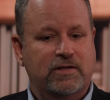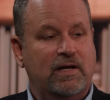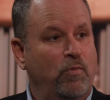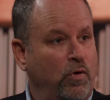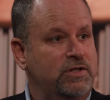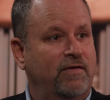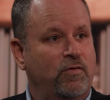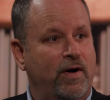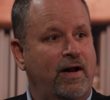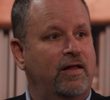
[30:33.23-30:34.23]
is I'm more
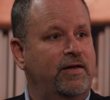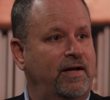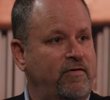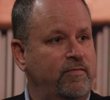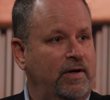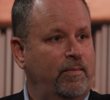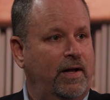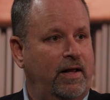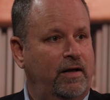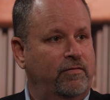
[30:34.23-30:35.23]
self-aware now than I've ever been in my
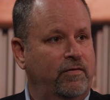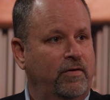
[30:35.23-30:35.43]
life,